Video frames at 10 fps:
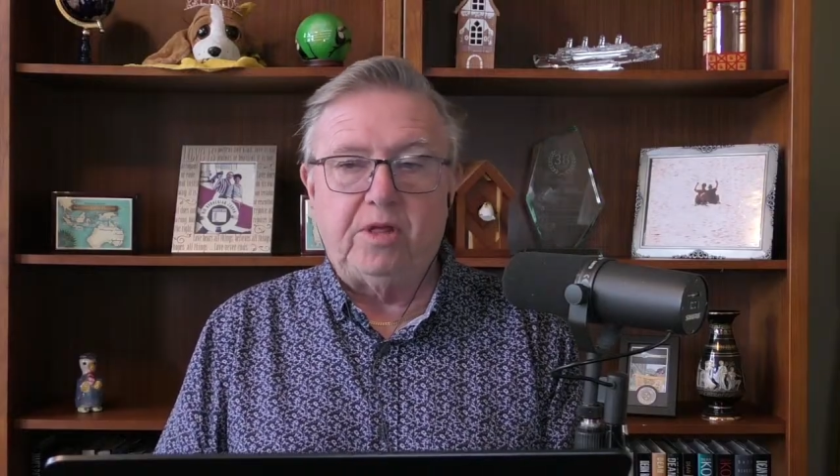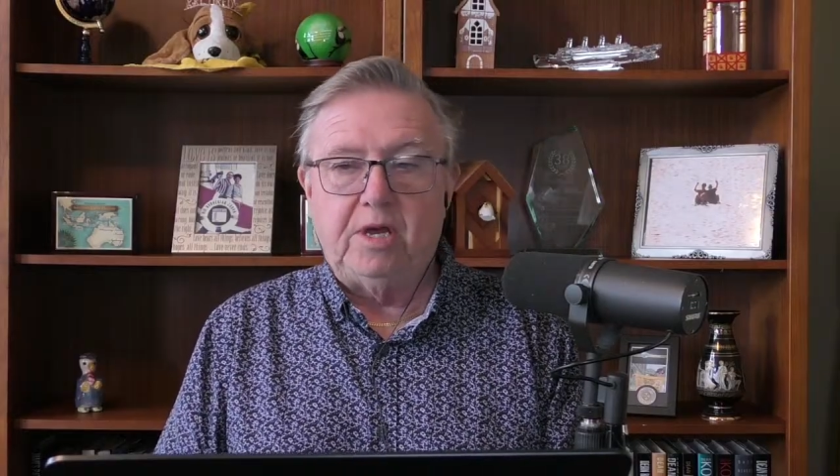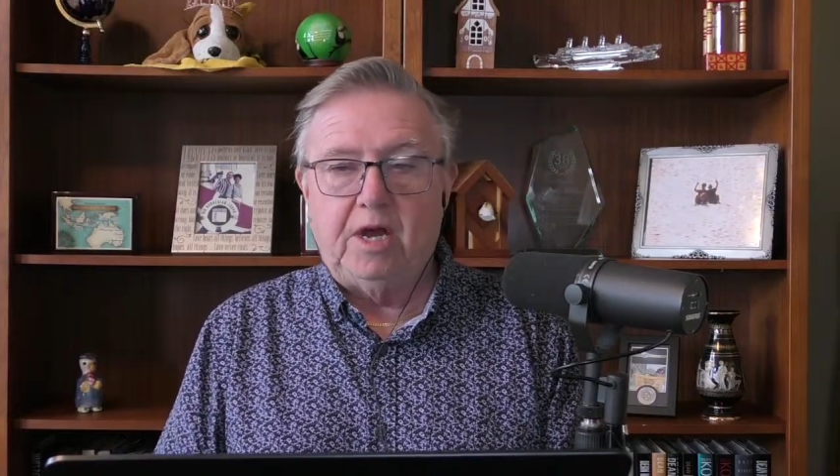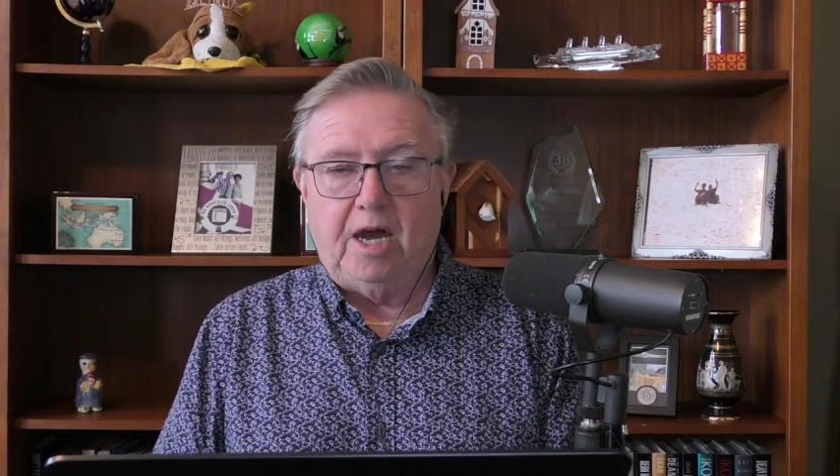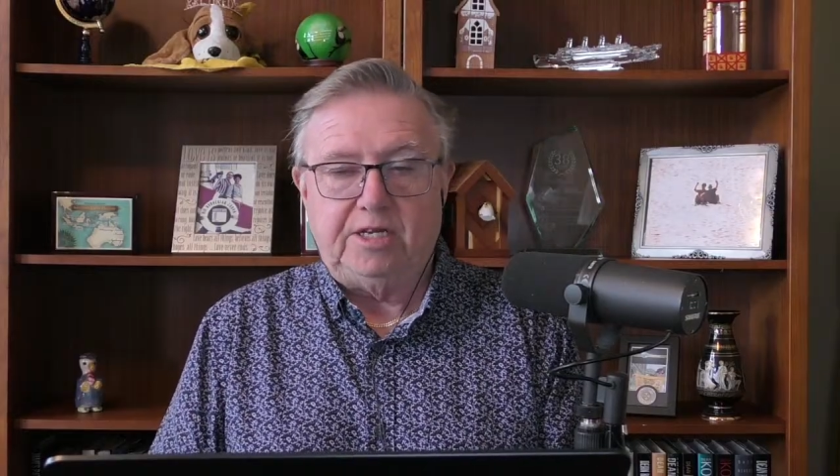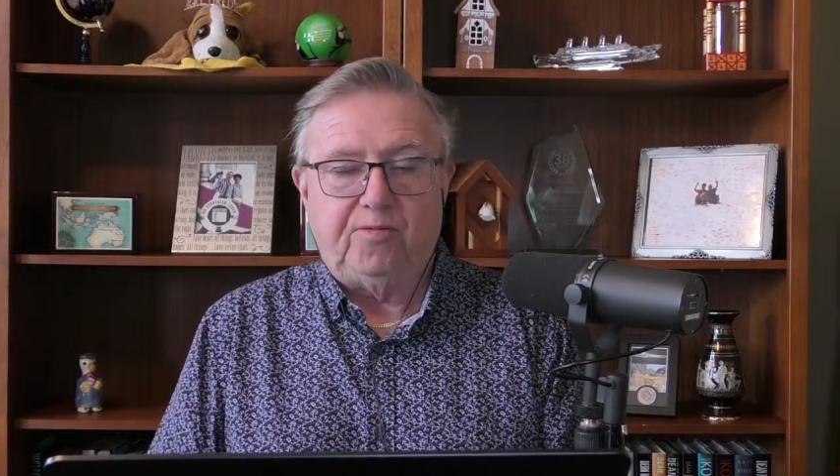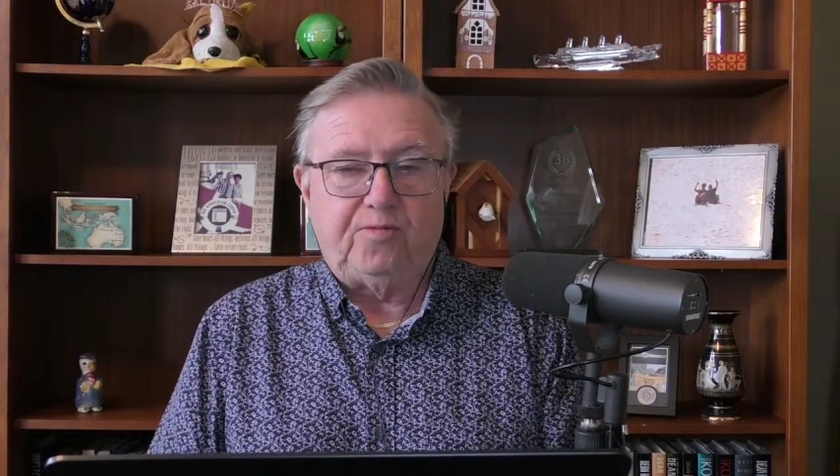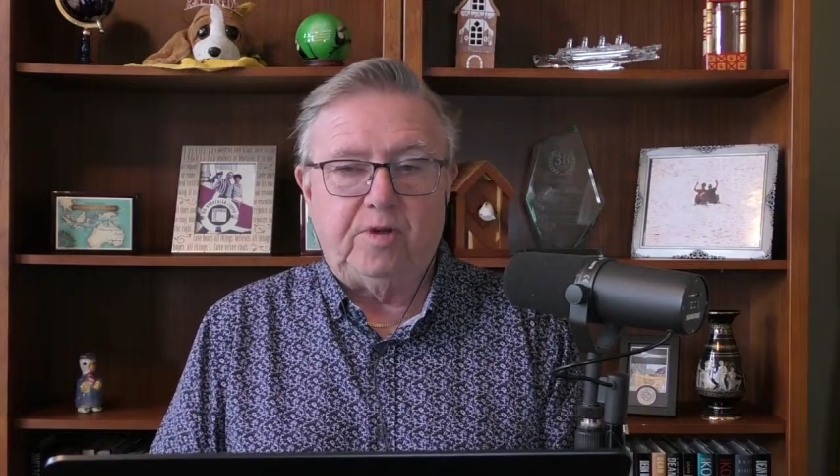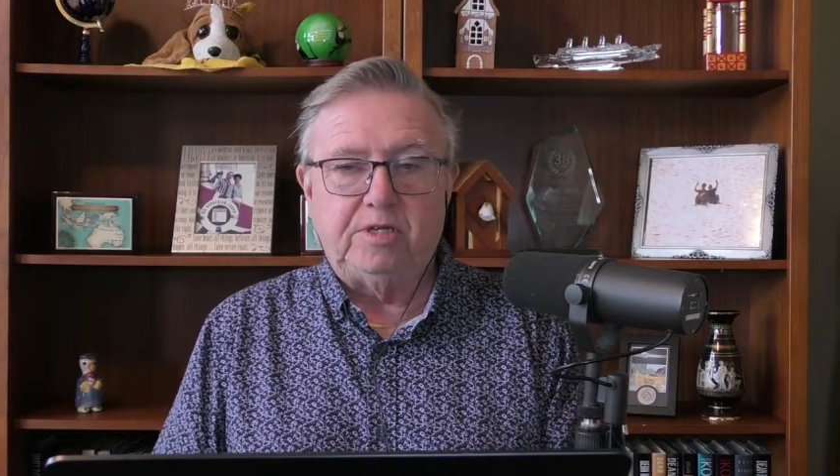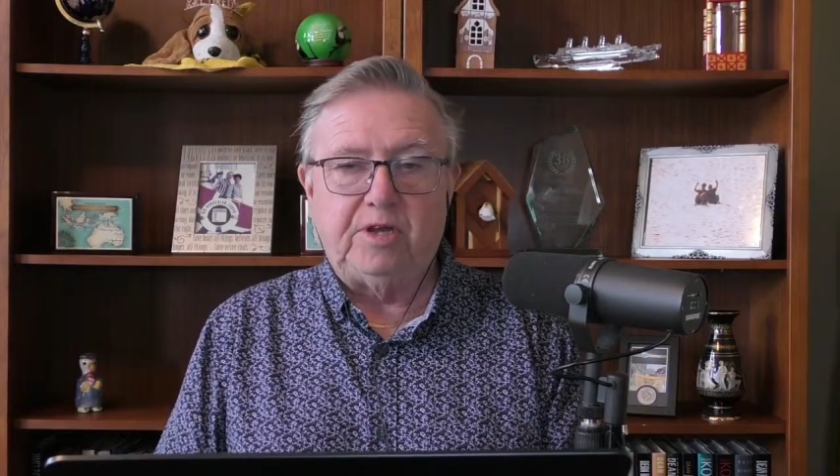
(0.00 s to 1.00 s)
A
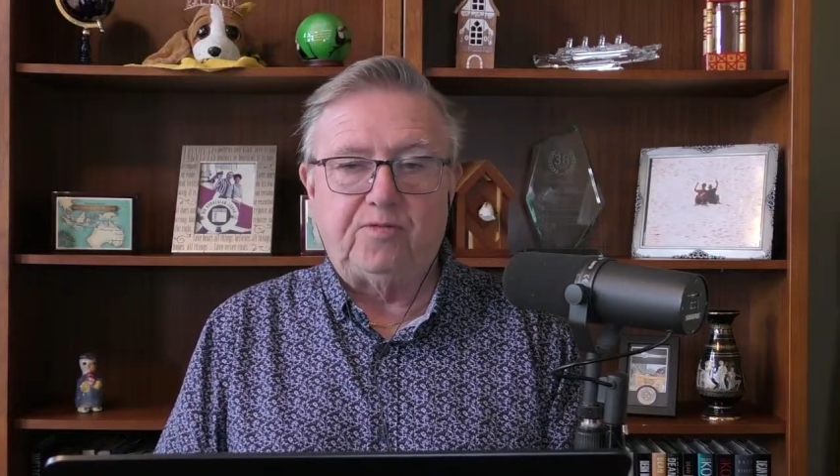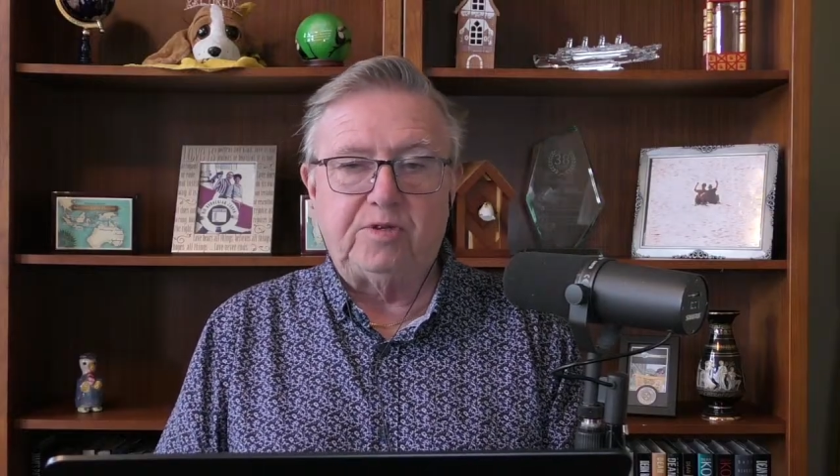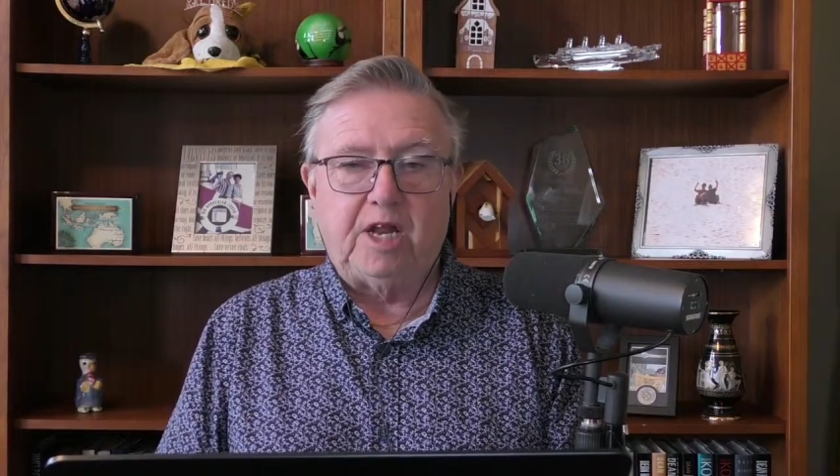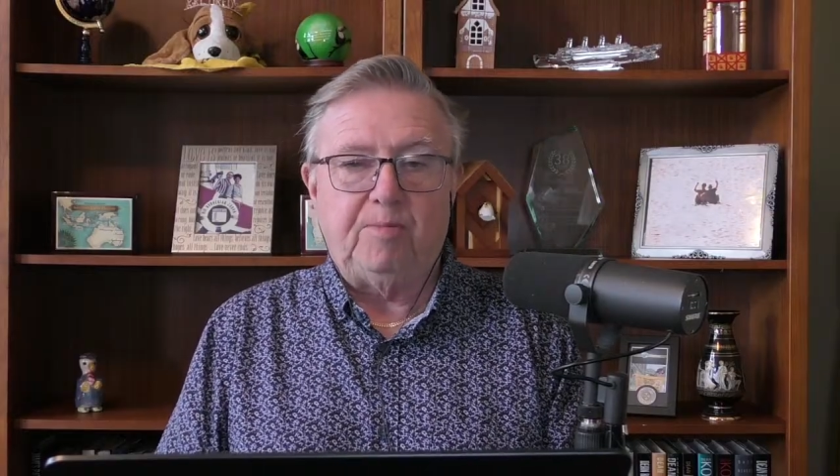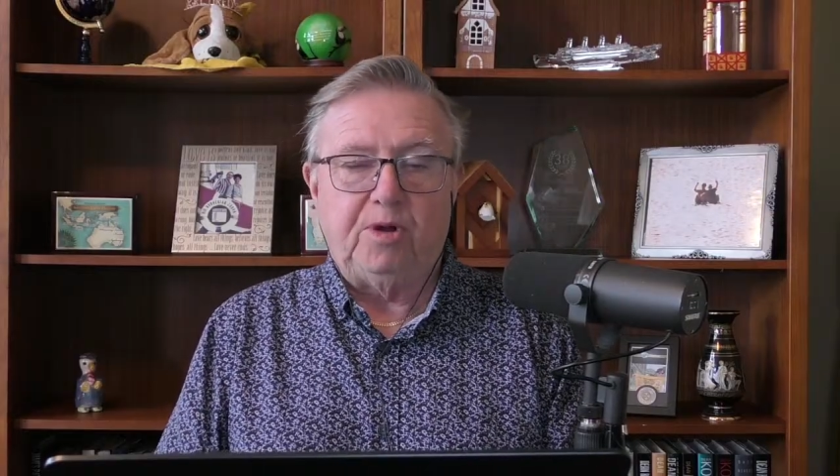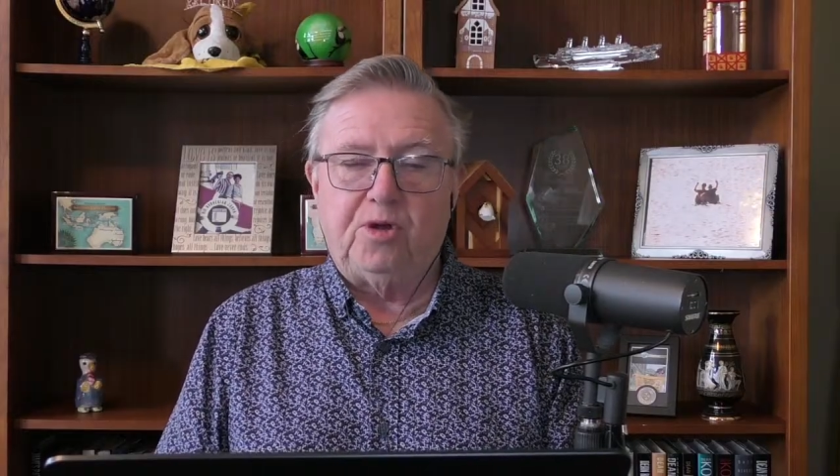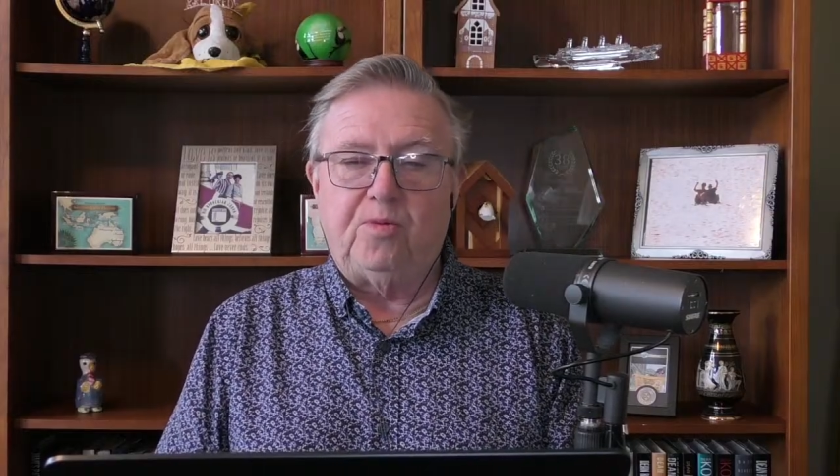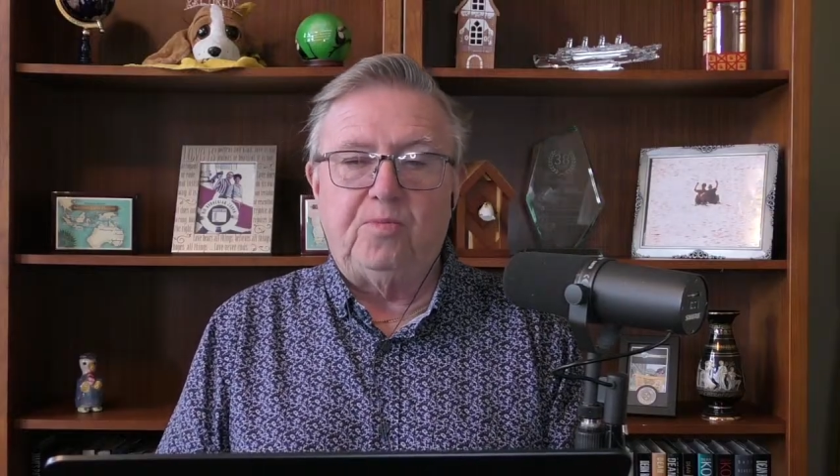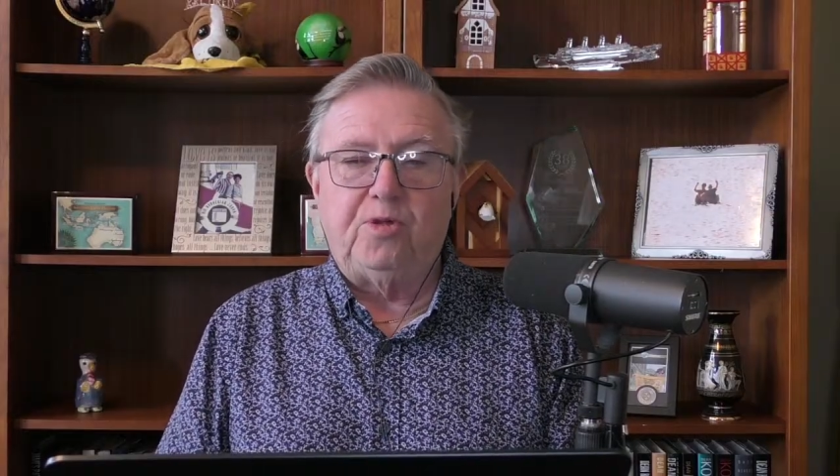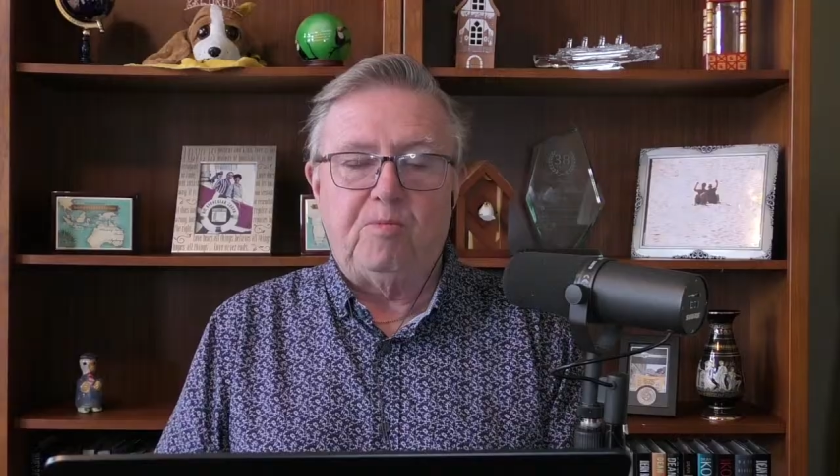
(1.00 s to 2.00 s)
different day, but
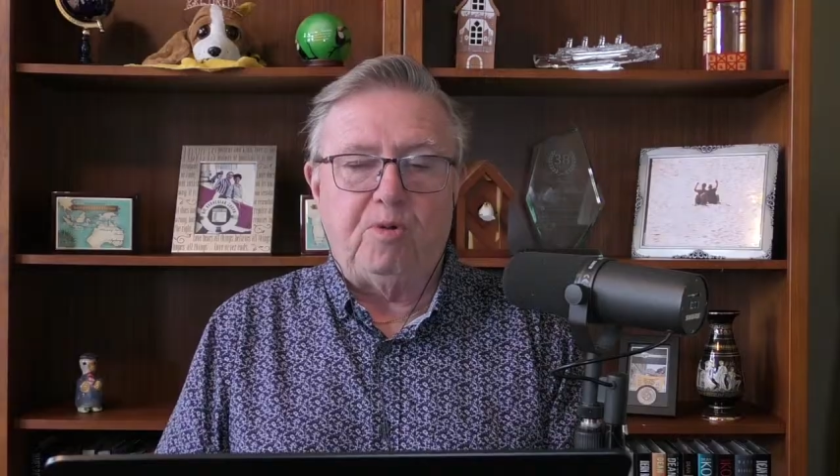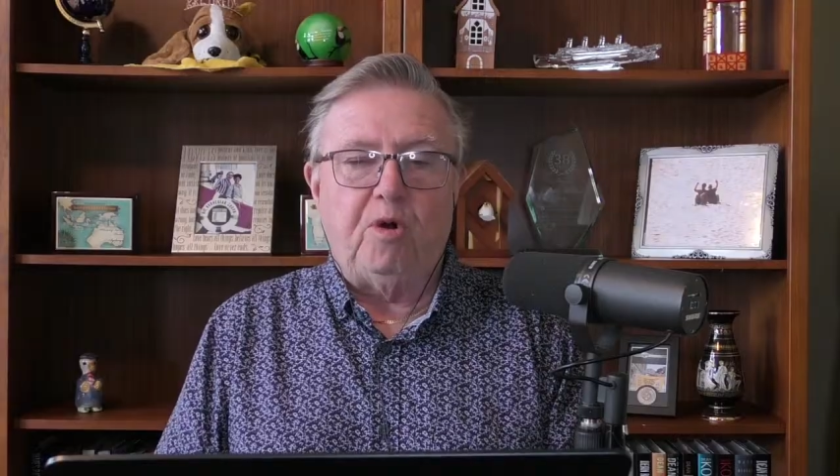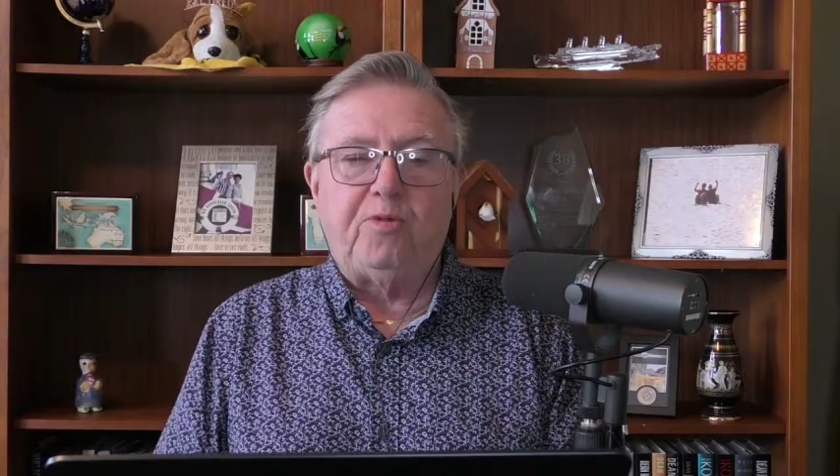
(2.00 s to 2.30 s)
they're both